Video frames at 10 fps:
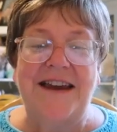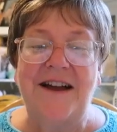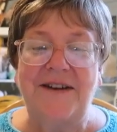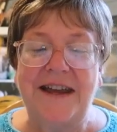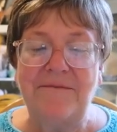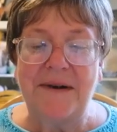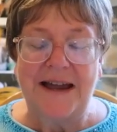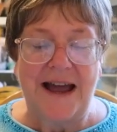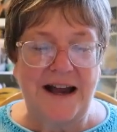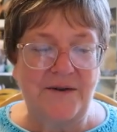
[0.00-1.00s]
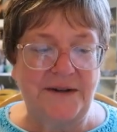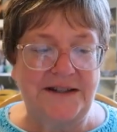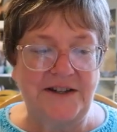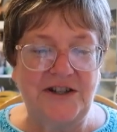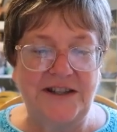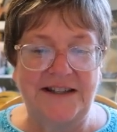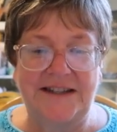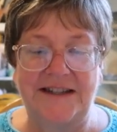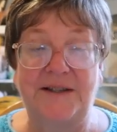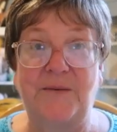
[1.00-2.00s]
Now in my
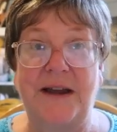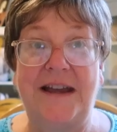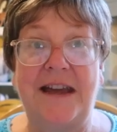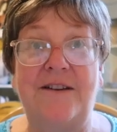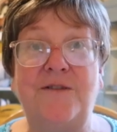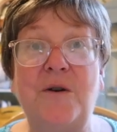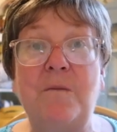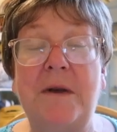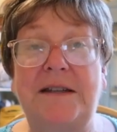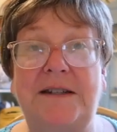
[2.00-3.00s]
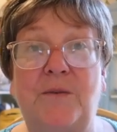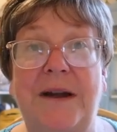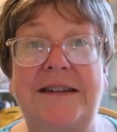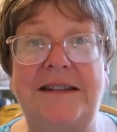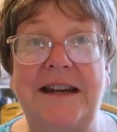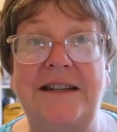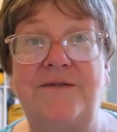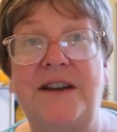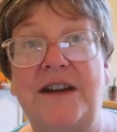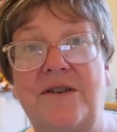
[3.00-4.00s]
acquisitions this week, if you missed Wednesday's
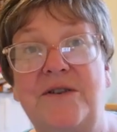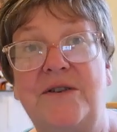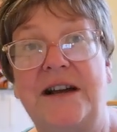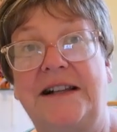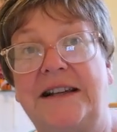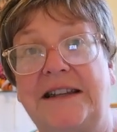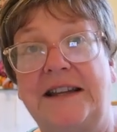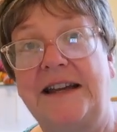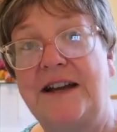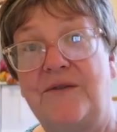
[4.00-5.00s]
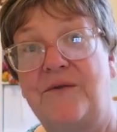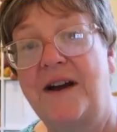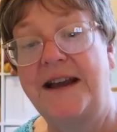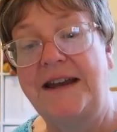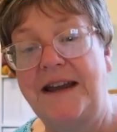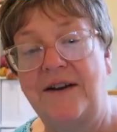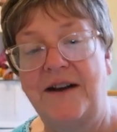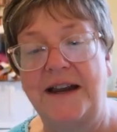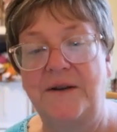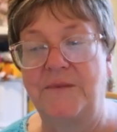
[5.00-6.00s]
video, you can click the link right here
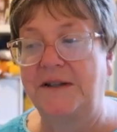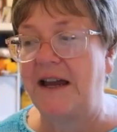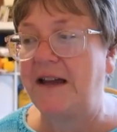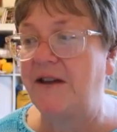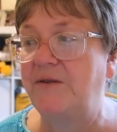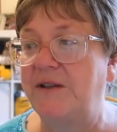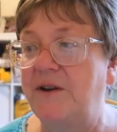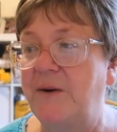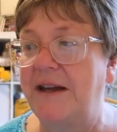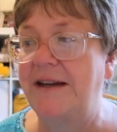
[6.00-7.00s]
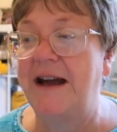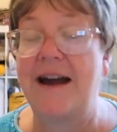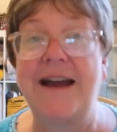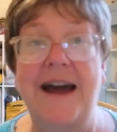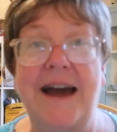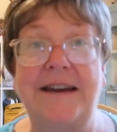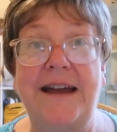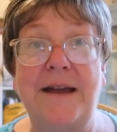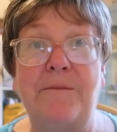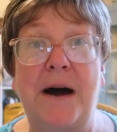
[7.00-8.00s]
and it will take you to it. I had
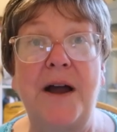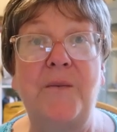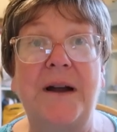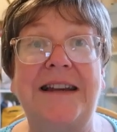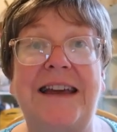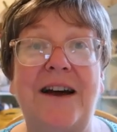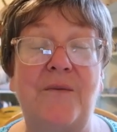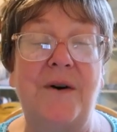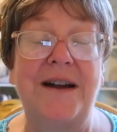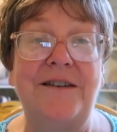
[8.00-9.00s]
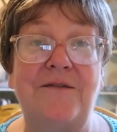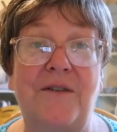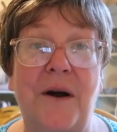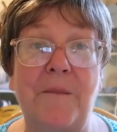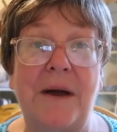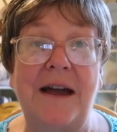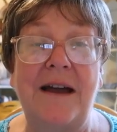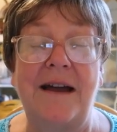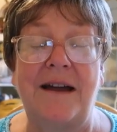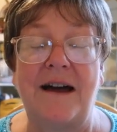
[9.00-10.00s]
a buy one, get one from
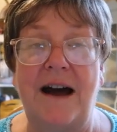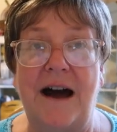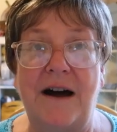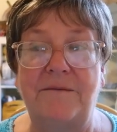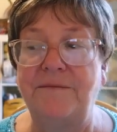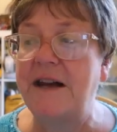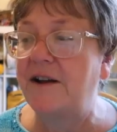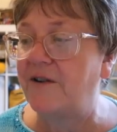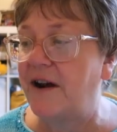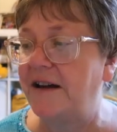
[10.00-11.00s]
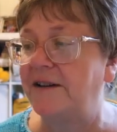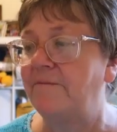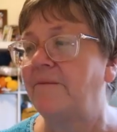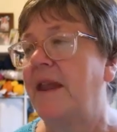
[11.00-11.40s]
um, Knit Crate.